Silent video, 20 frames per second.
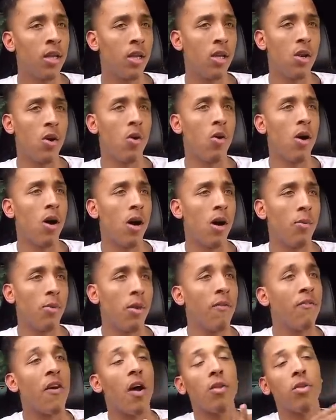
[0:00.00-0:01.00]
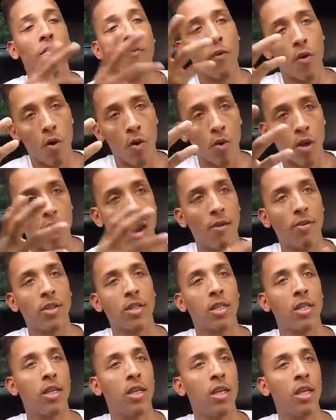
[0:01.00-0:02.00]
You know, um, they found the phone,
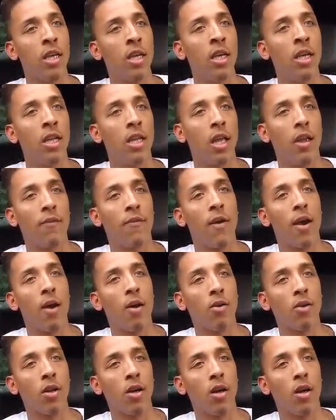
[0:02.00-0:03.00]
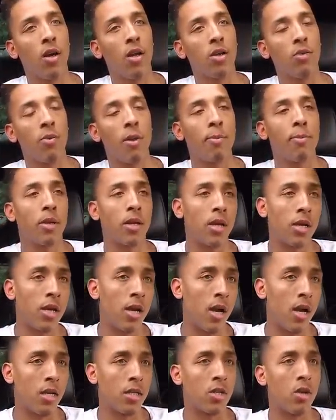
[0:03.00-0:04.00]
obviously. They found uh, the replica
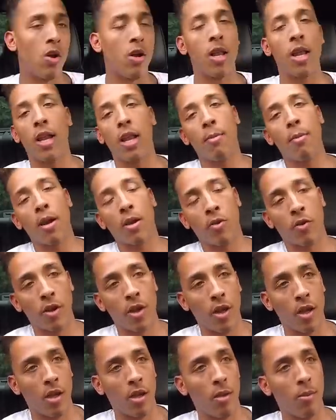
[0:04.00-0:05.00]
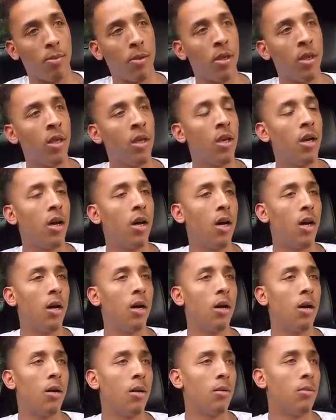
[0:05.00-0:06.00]
guns and all that at my crib.
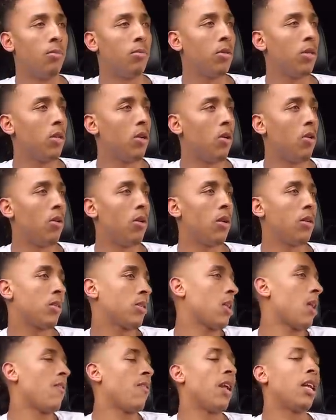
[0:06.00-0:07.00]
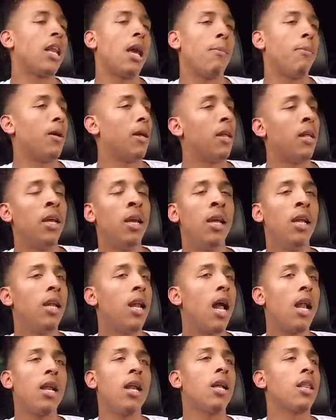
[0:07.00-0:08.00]
Um, you know, stuff like that. But
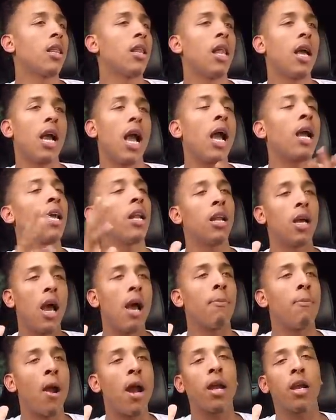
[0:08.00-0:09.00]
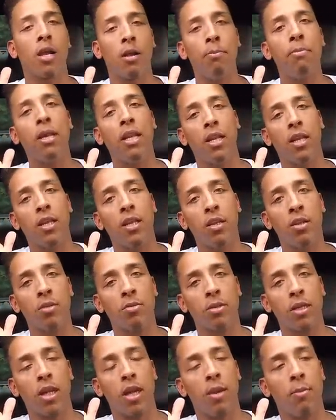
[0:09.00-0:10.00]
not nothing like I could, I probably could have beat it. You know what
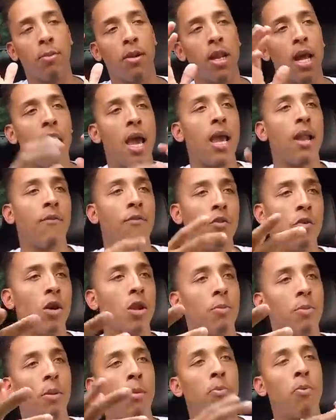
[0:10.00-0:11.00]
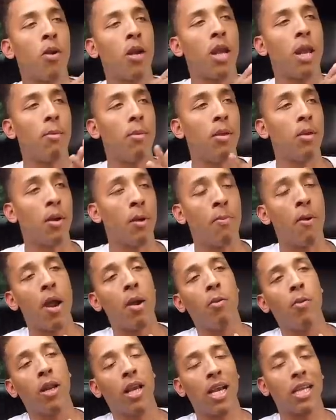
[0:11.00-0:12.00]
I'm saying? But I had a few other people pointing at me. I
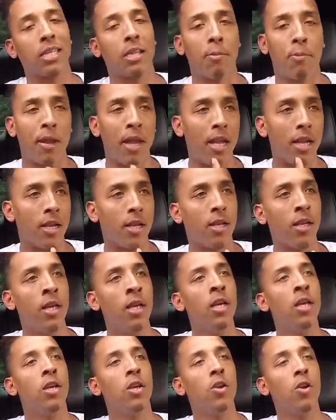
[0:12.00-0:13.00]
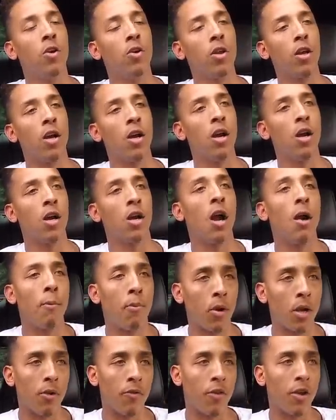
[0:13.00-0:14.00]
probably would have got subpoenaed. You know, to uh, come
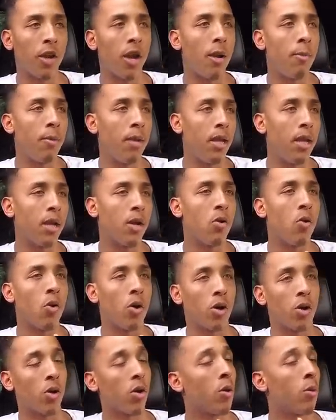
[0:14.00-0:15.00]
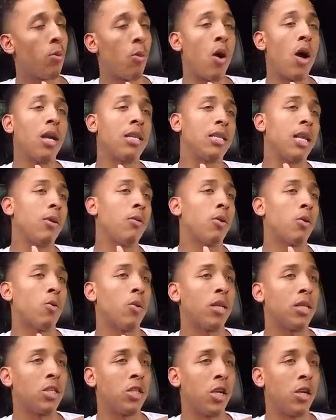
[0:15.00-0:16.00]
point the finger at me in court, or otherwise they would have
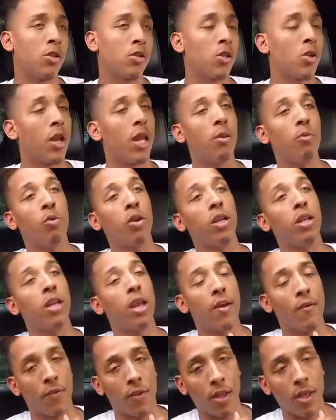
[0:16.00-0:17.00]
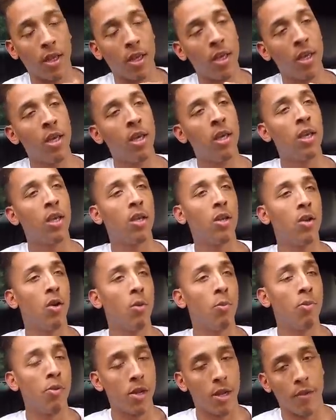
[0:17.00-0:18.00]
went to jail. So they would have definitely, you
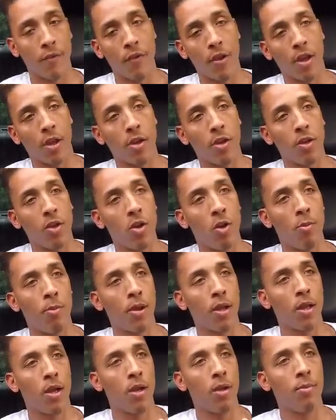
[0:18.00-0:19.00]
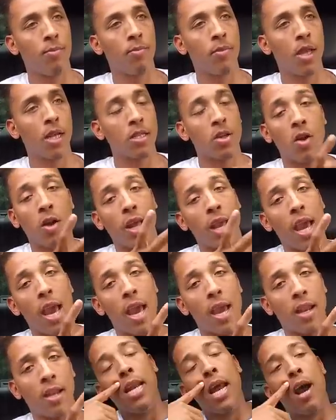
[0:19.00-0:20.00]
know, point the finger, you know, but um, that's all they
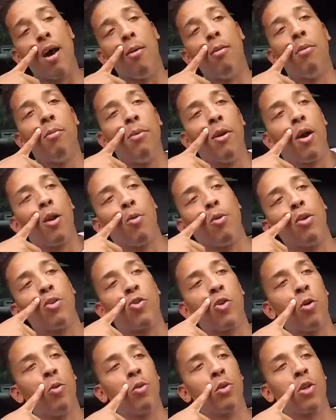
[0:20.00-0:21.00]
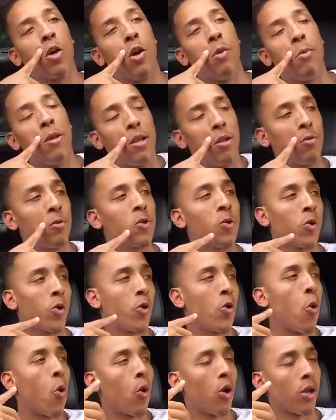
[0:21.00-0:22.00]
had. Now, I'm gonna be all the way true with y'all, man. There was
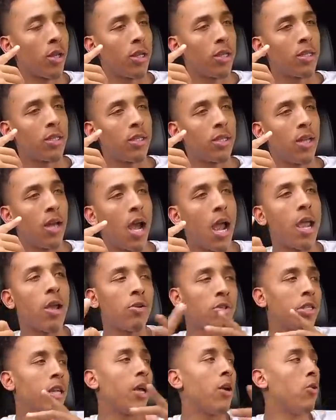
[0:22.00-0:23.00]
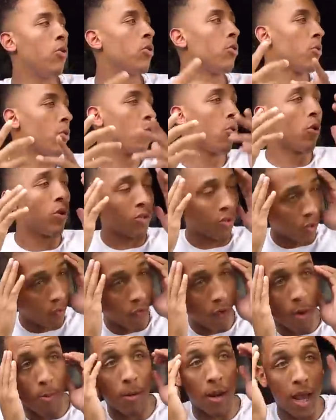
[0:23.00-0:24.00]
recordings. I ain't gonna say who the recordings was
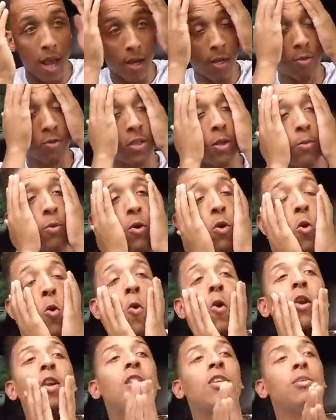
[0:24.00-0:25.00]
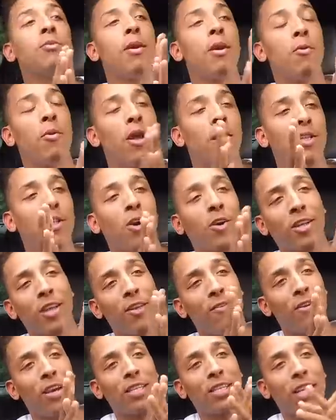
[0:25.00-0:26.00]
from, but I, there were some recordings, man. When I talked
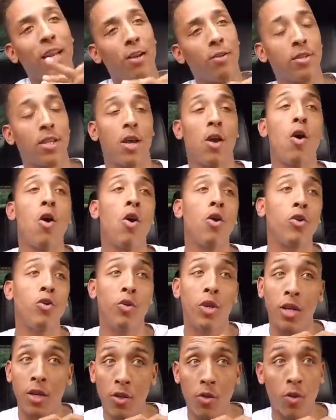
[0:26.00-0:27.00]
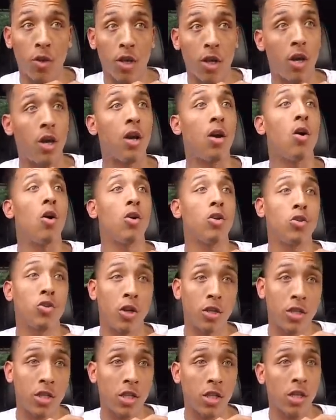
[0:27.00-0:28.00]
to investigators, like, oh, you didn't do it, huh? Oh, you
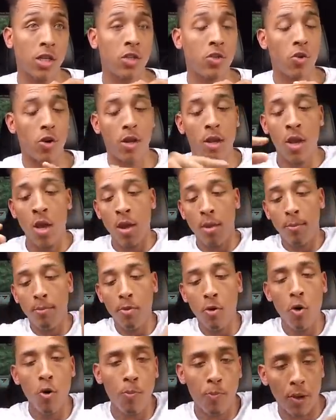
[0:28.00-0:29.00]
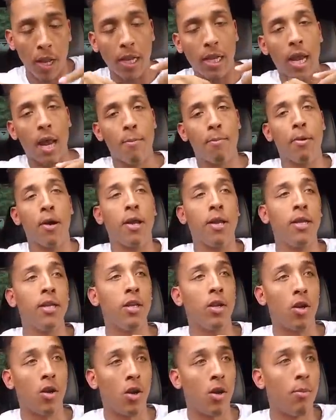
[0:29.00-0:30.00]
trying to stick to that story? Boom, played that button,
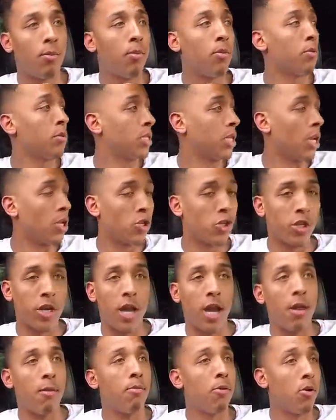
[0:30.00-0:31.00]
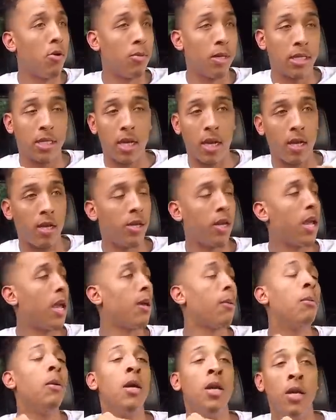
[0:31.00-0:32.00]
you know, oh, state your name. Boom, they state their name.